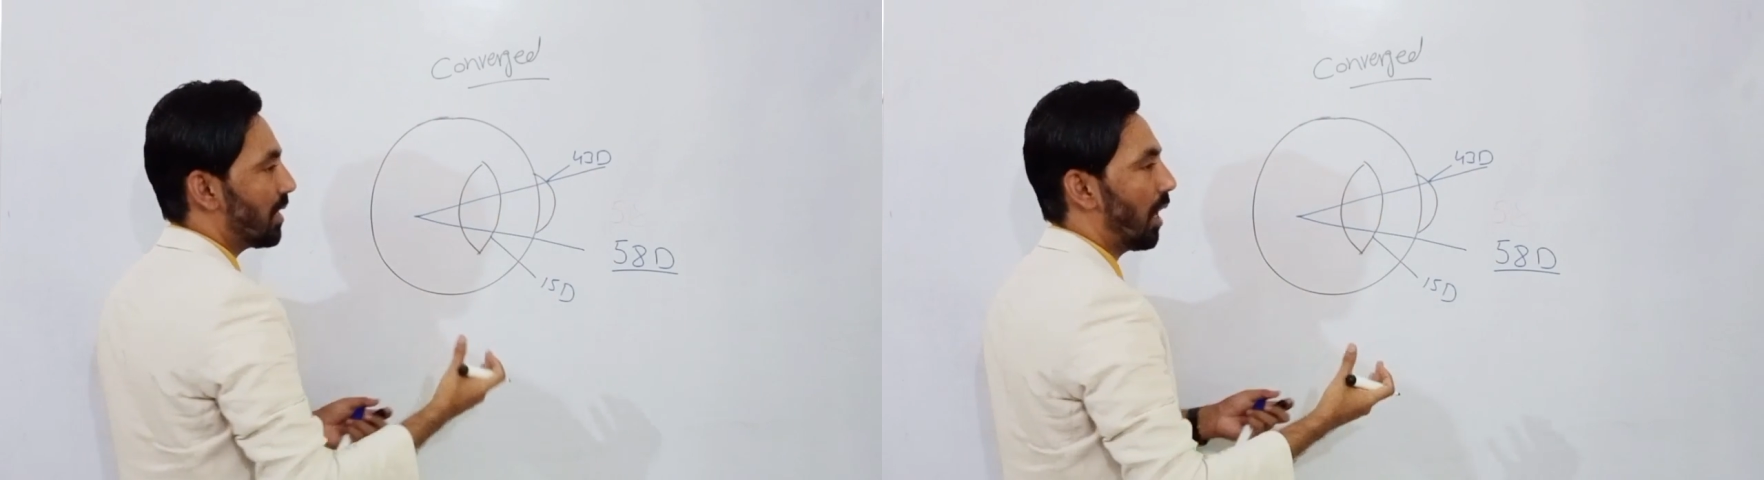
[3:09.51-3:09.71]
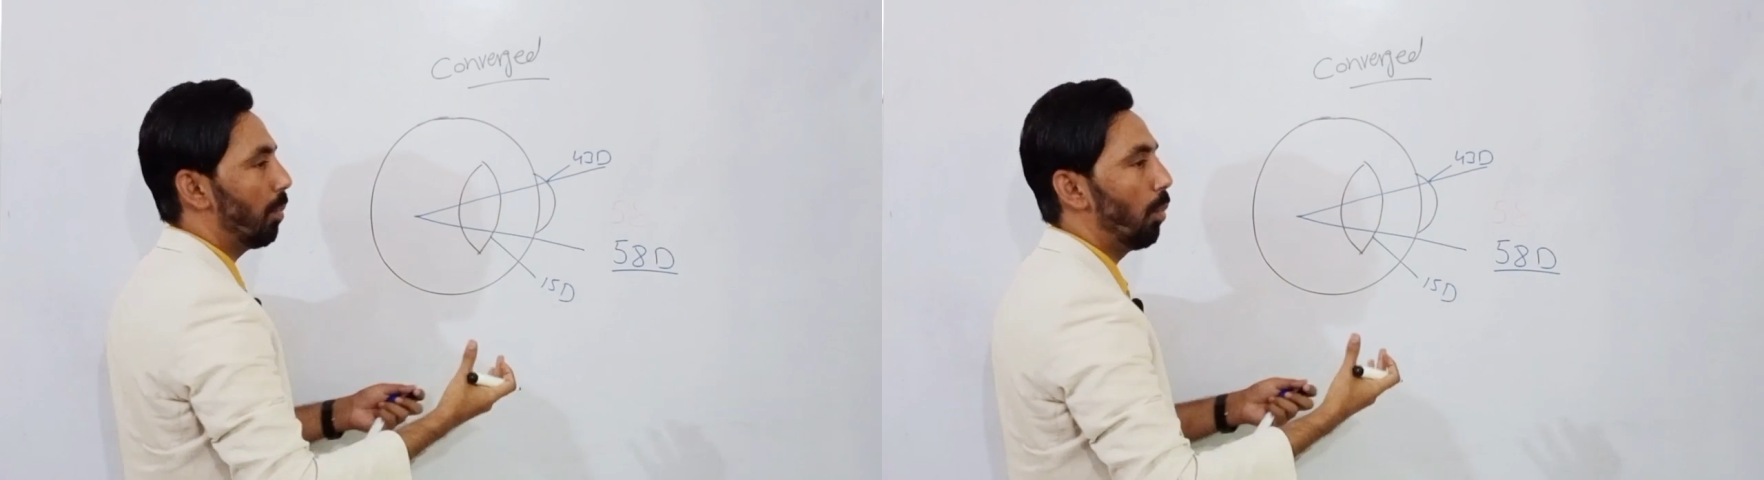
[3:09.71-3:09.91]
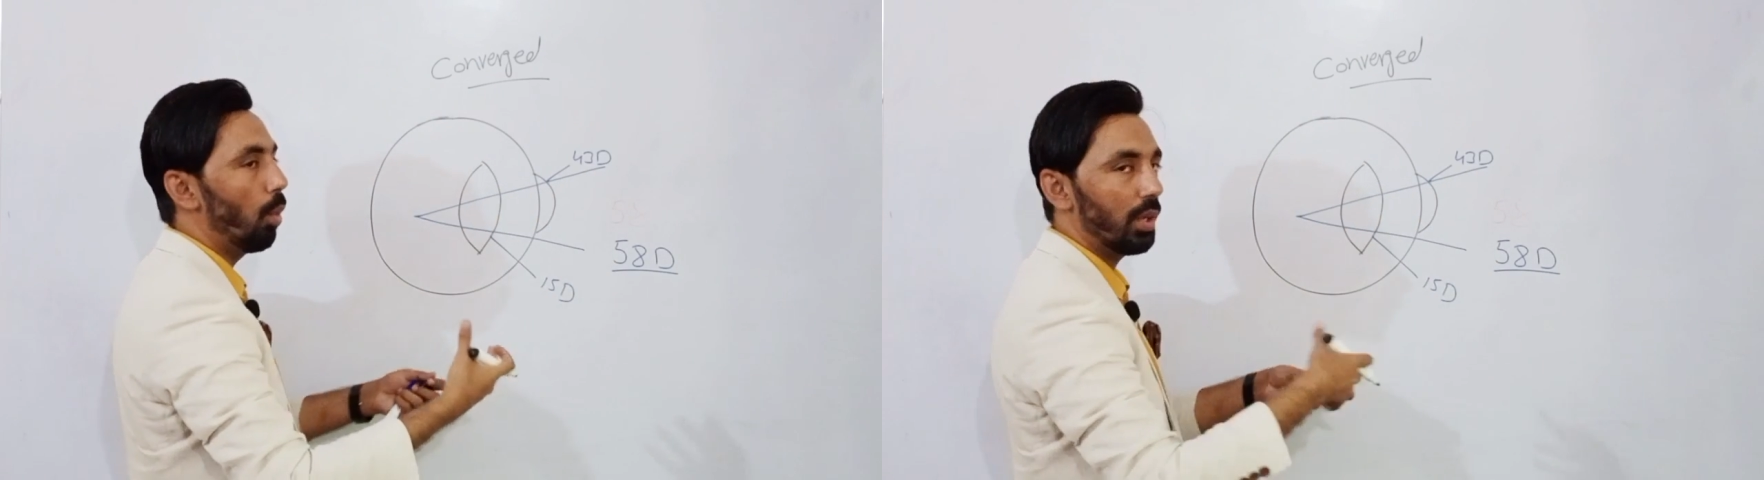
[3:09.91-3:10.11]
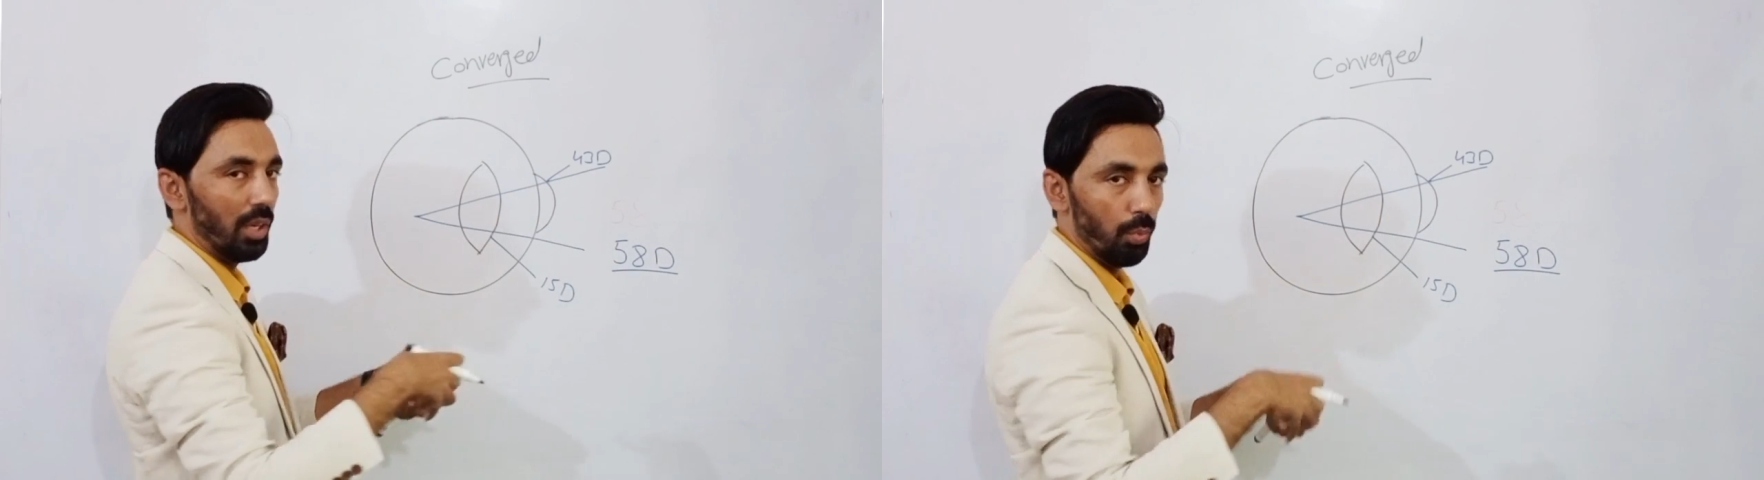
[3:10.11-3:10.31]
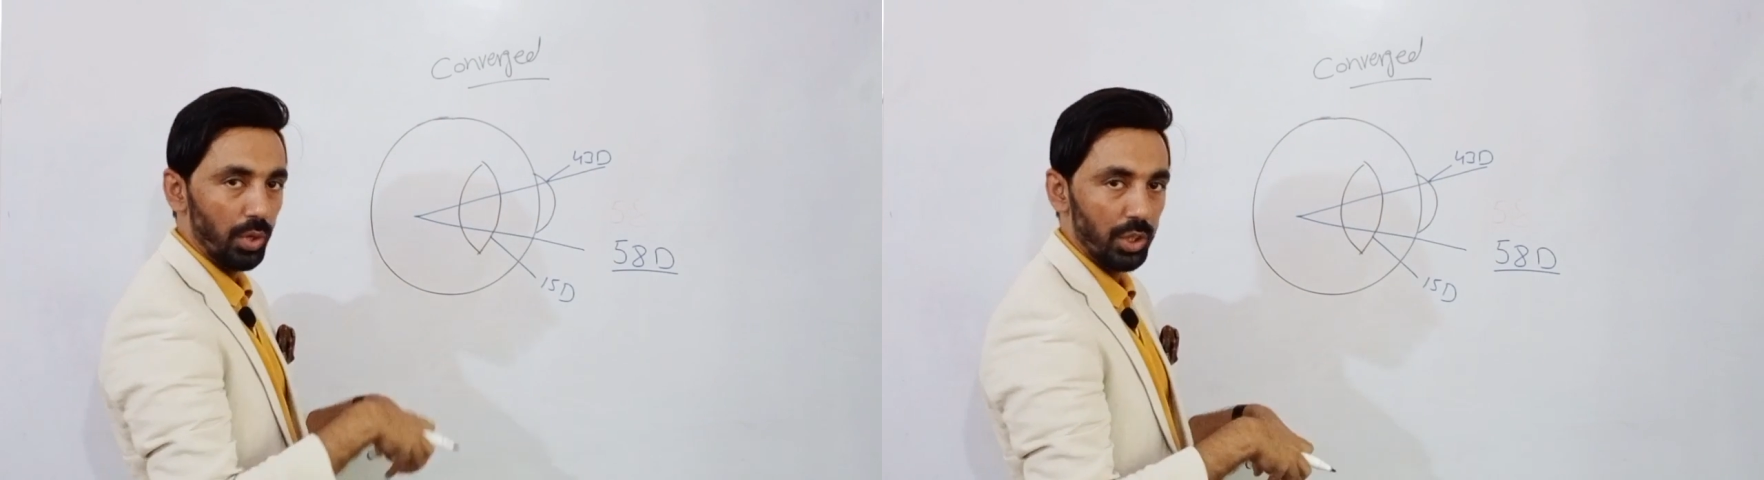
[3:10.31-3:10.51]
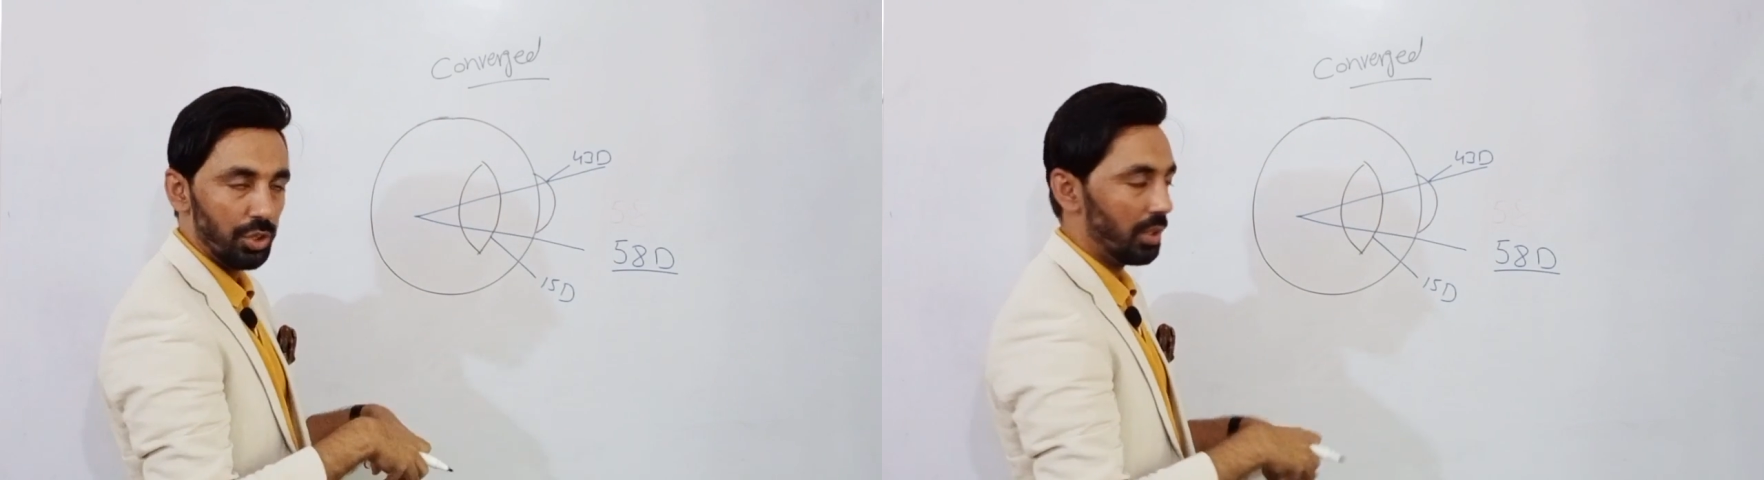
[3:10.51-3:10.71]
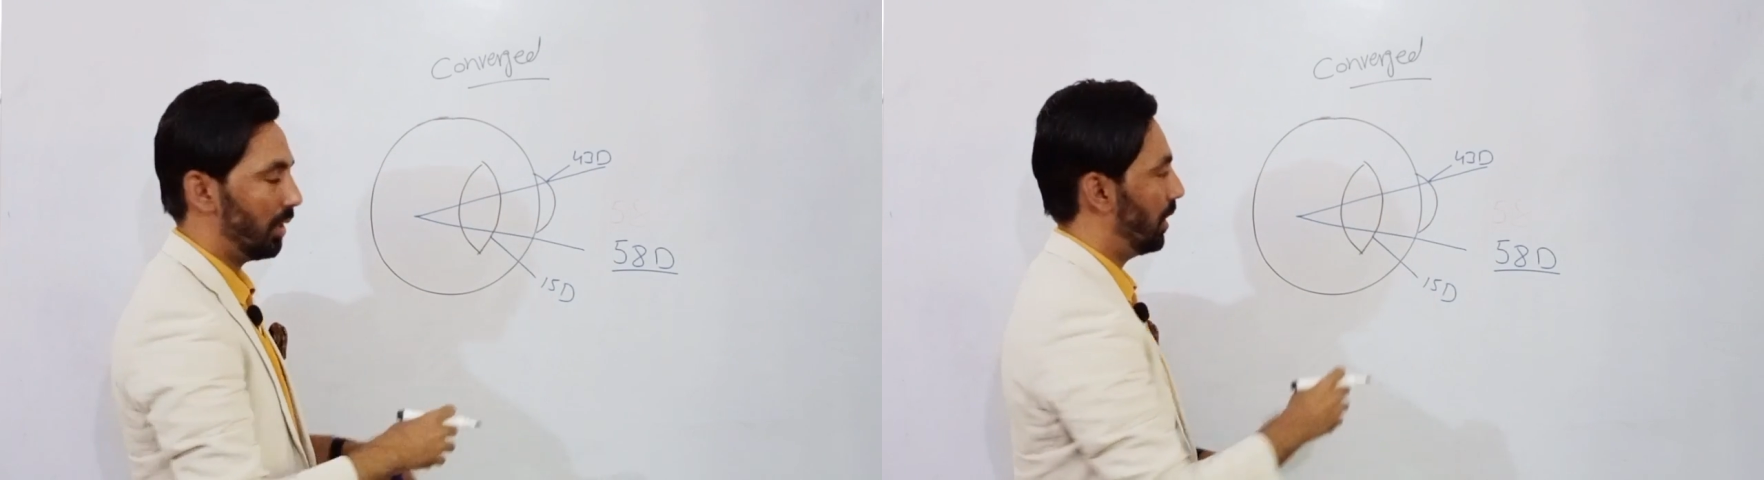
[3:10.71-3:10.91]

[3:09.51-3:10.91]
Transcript: are more converged,